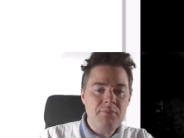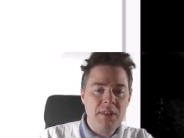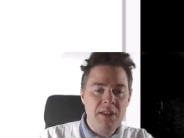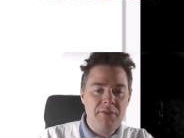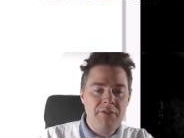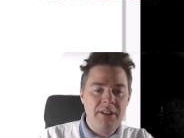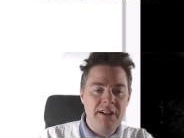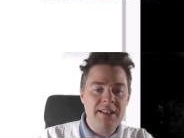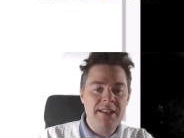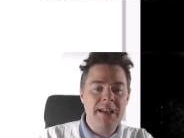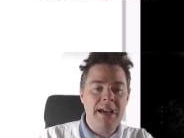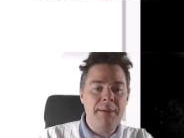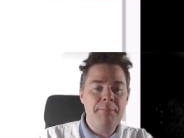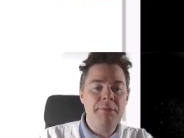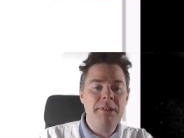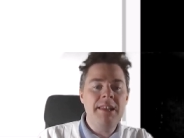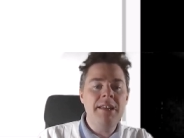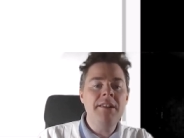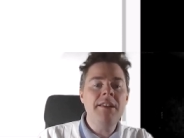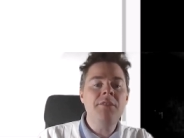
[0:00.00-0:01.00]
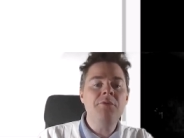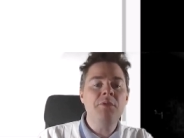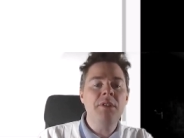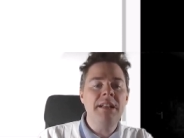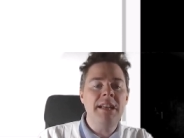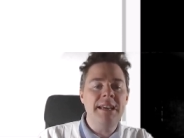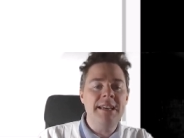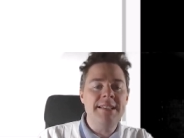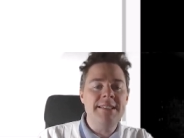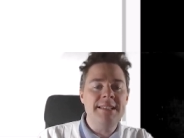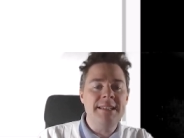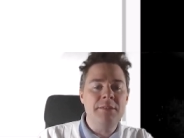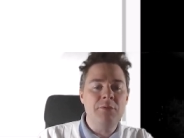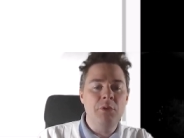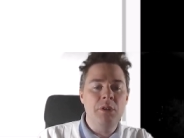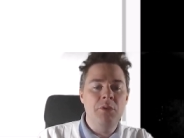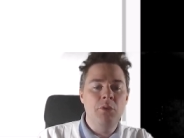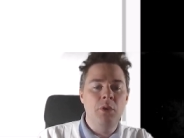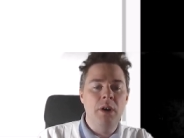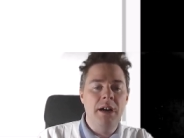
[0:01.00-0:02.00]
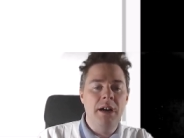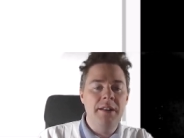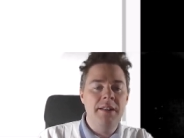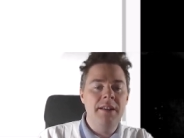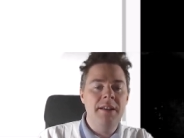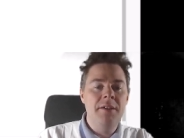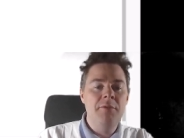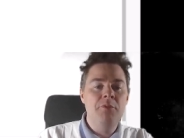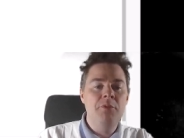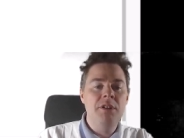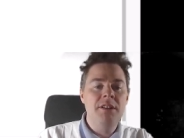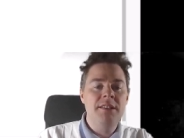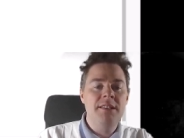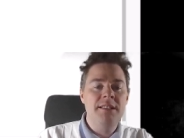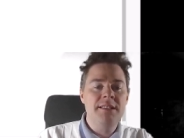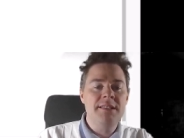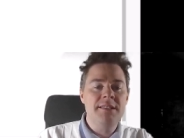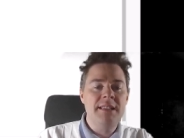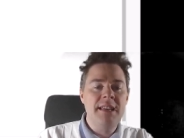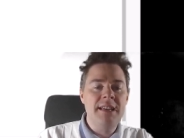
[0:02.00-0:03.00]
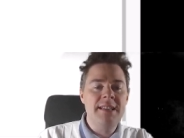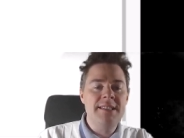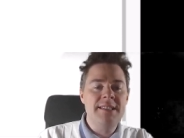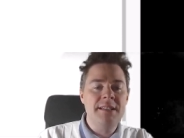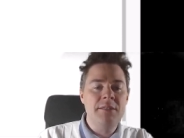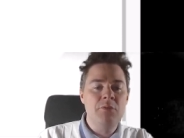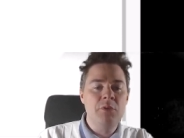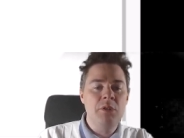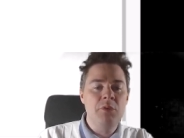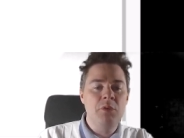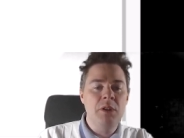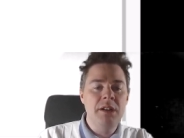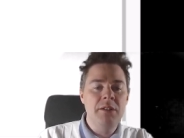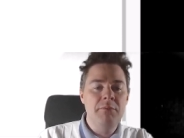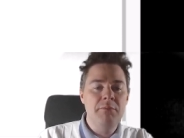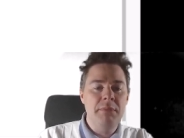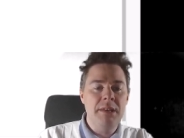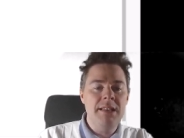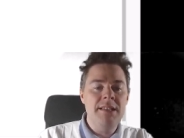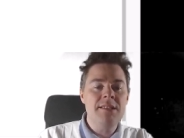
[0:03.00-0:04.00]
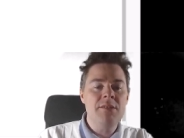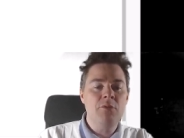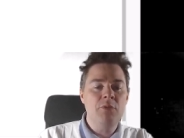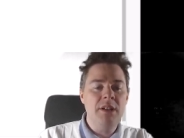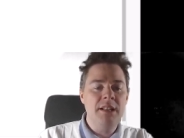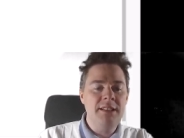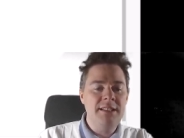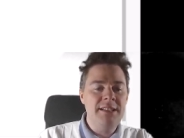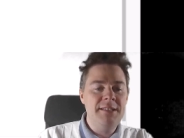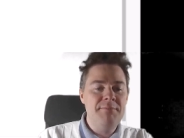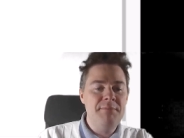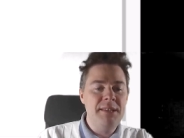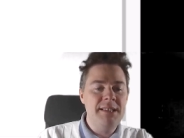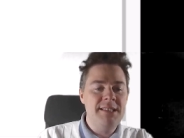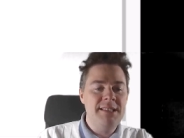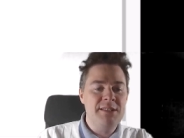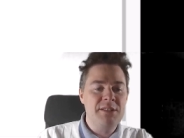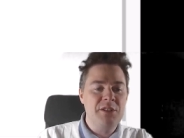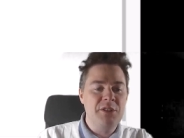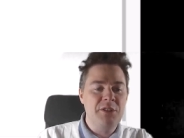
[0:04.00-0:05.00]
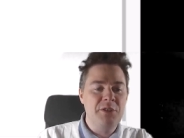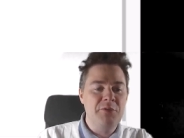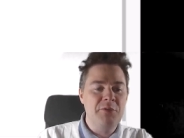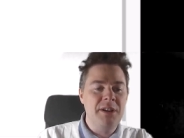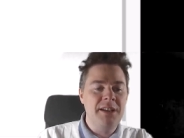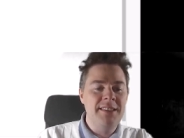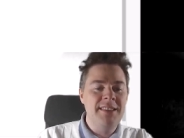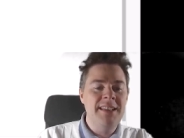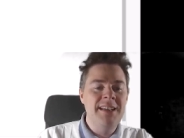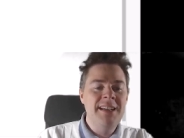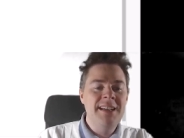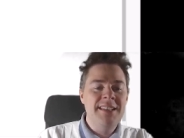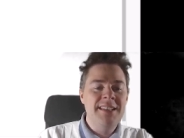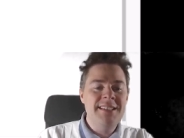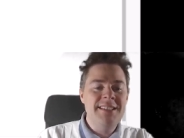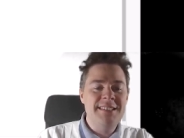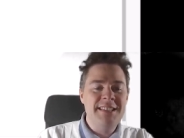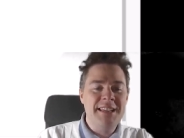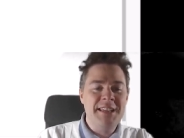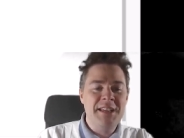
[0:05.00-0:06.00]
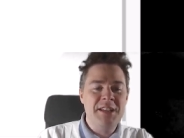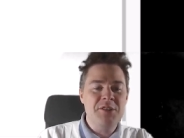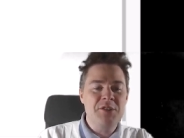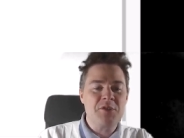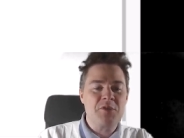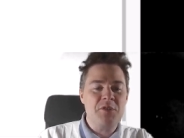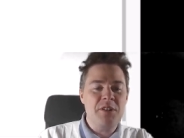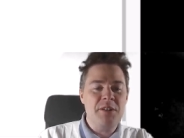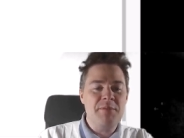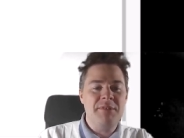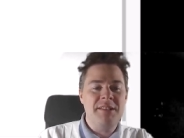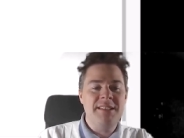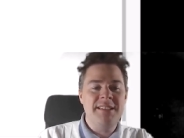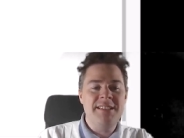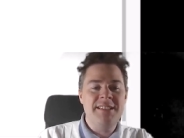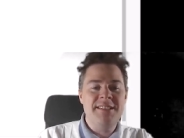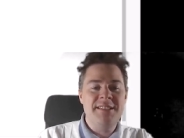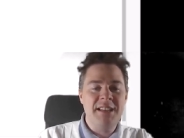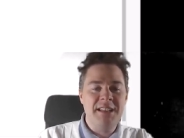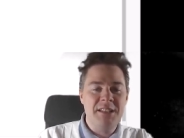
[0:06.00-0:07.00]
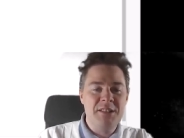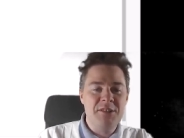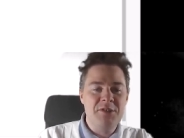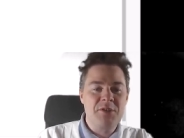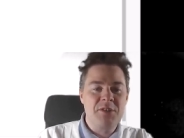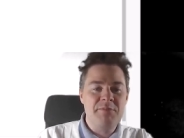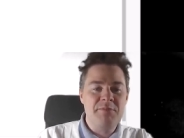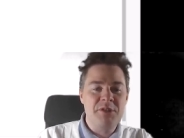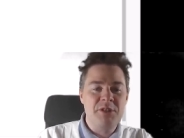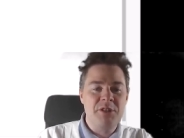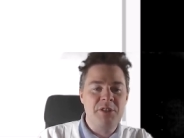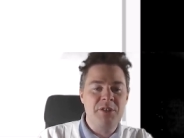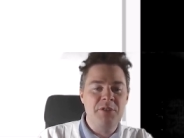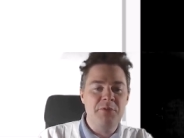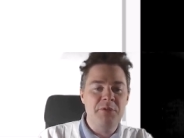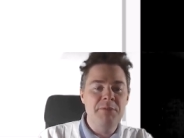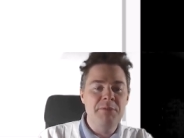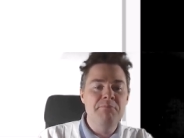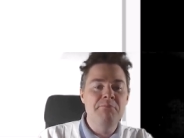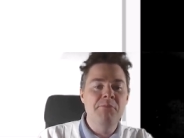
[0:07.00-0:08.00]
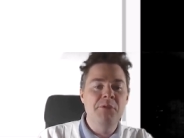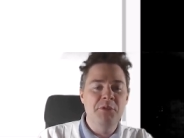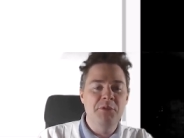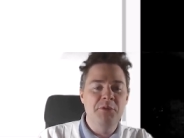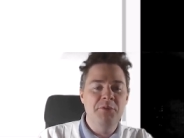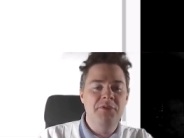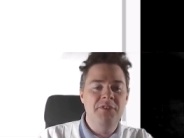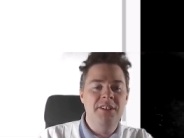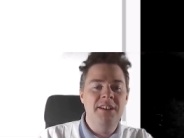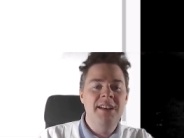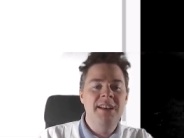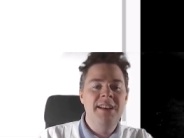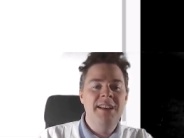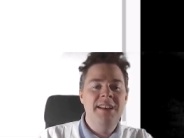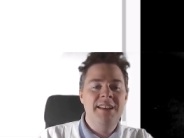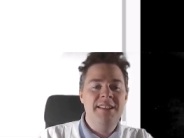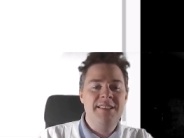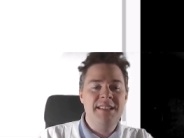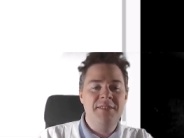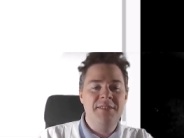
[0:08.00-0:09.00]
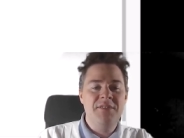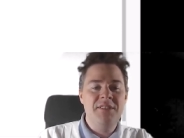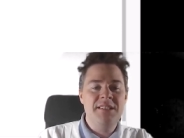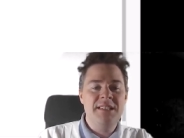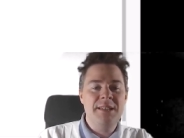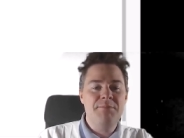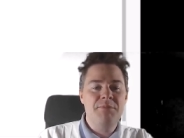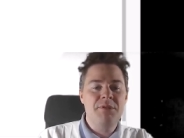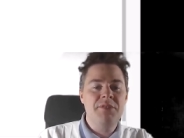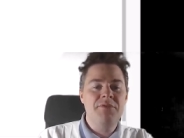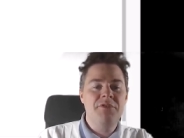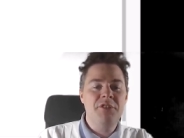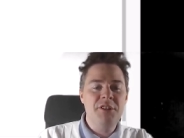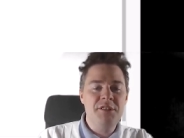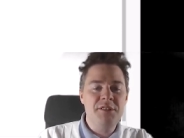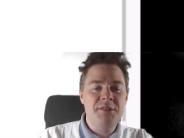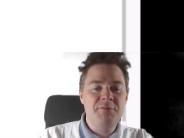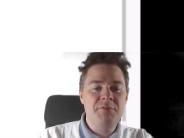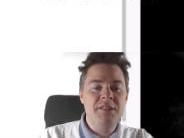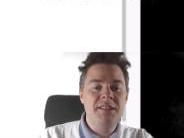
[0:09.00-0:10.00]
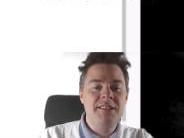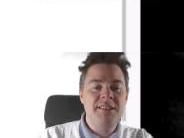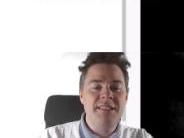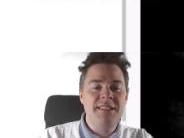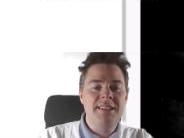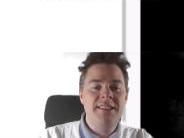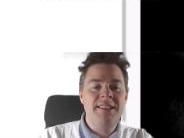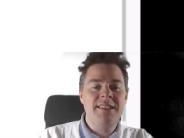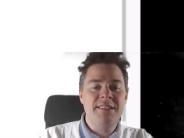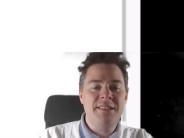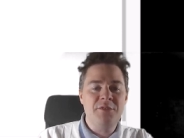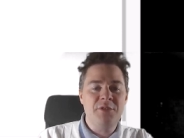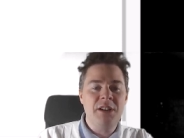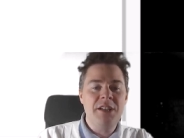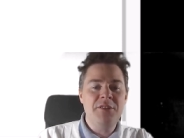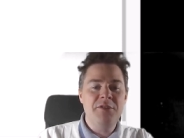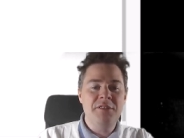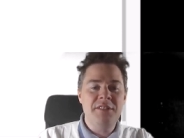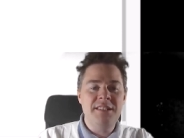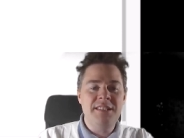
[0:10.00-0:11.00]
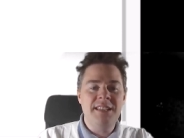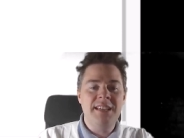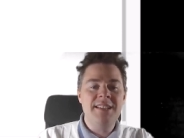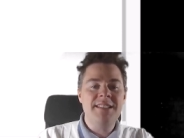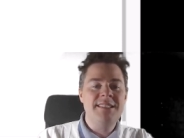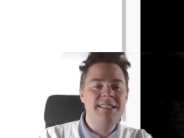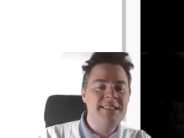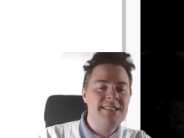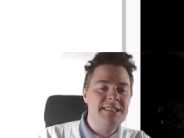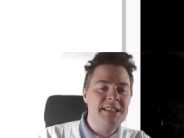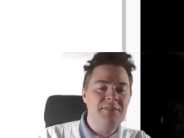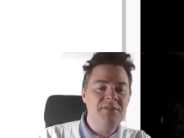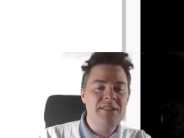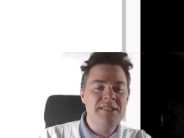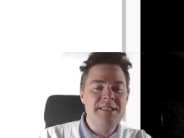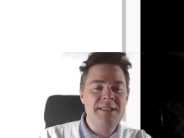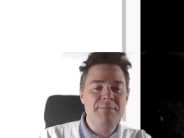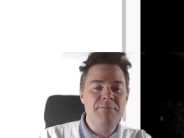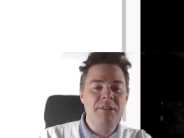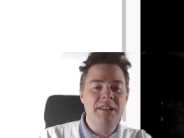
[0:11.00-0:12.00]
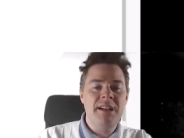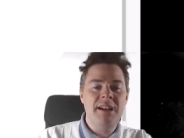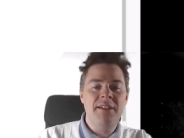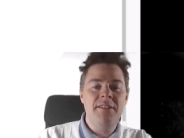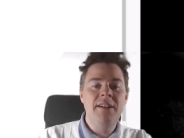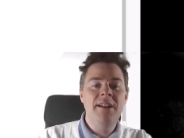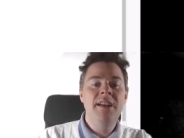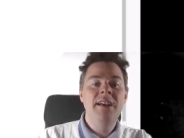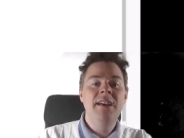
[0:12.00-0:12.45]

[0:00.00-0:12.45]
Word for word: find the app, then it will exit with one. And what does exit with one means? Well, it means it's going to run the second script, and the second script is going to remove the seven zip. So first we try to detect, is seven zip there?